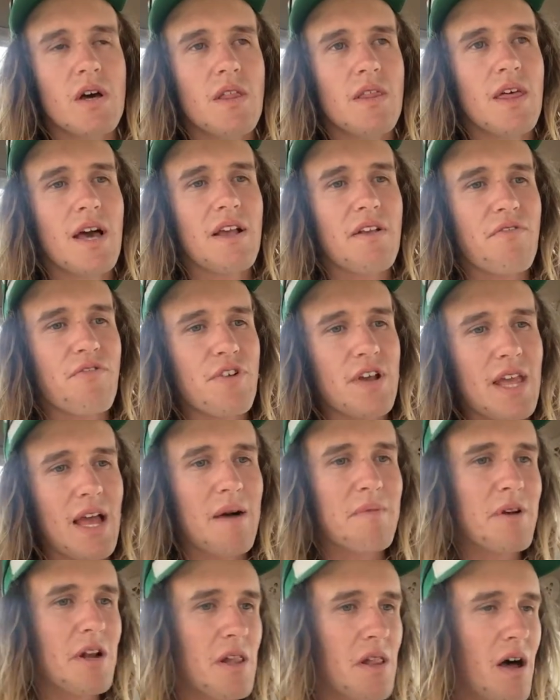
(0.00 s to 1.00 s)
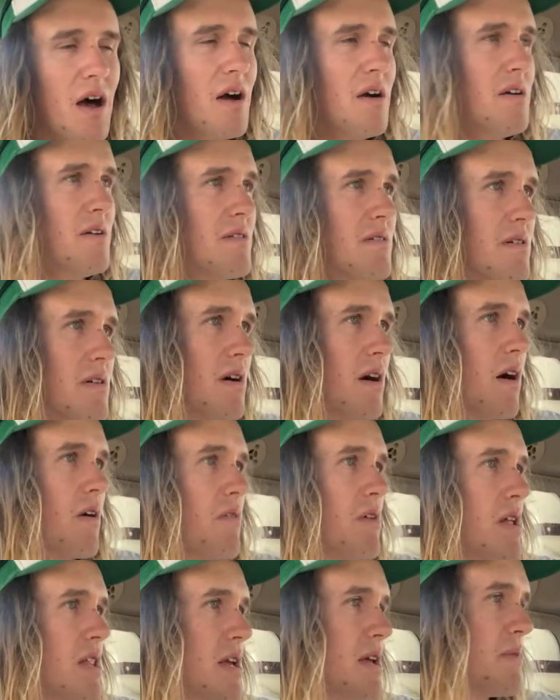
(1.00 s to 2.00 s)
thanks for coming along. I
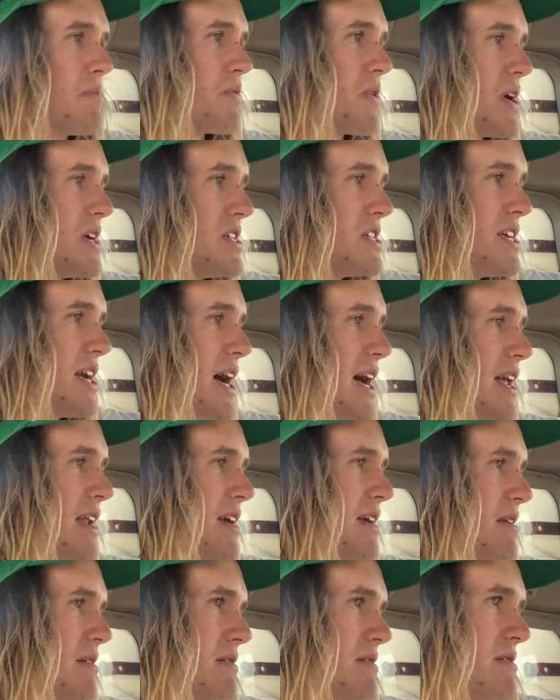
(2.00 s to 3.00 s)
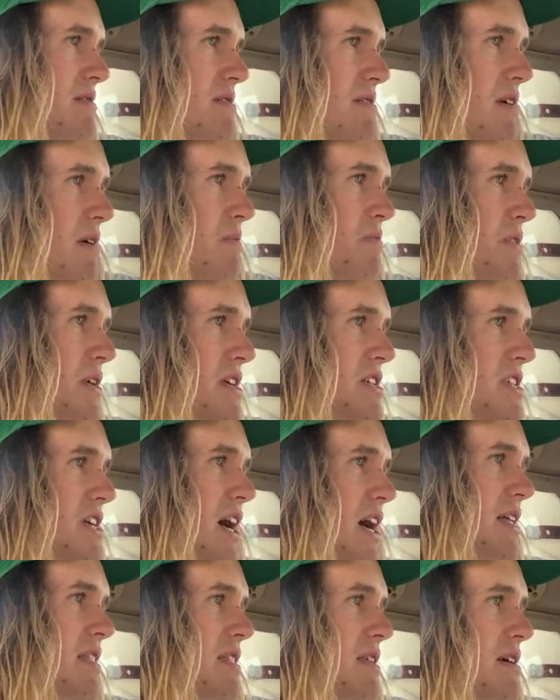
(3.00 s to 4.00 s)
really appreciate it. I
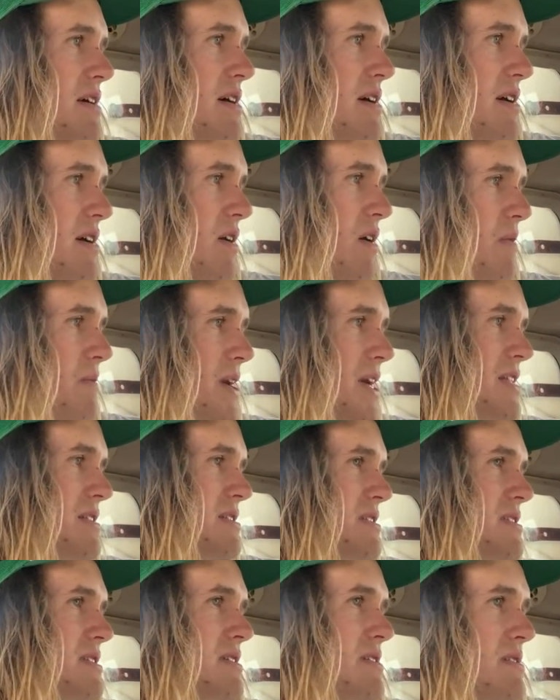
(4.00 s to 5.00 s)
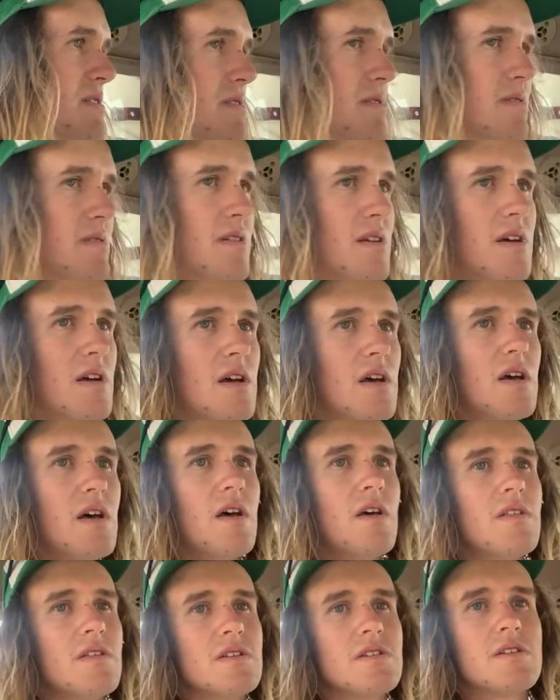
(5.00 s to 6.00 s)
appreciate the comments and
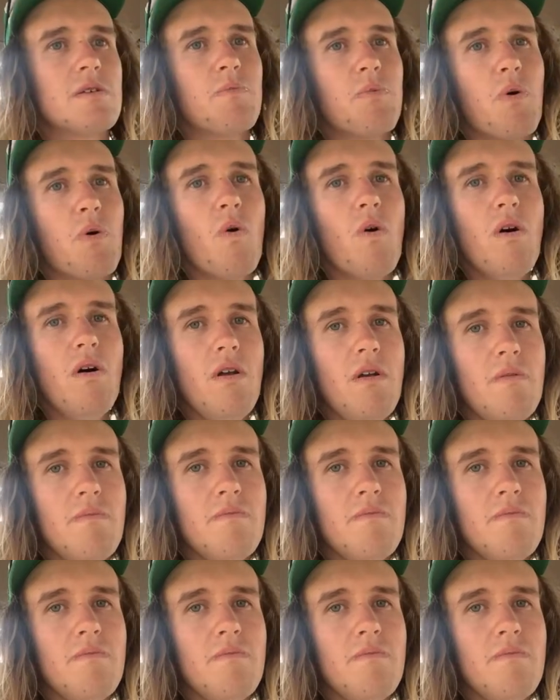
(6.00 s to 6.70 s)
the support.